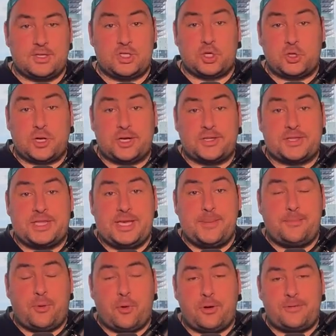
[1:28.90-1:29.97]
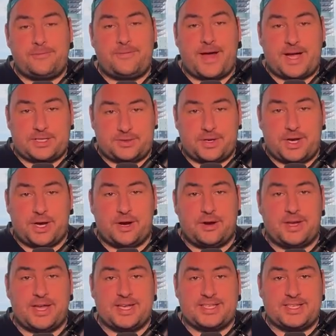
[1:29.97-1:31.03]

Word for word: So look, the important factor here is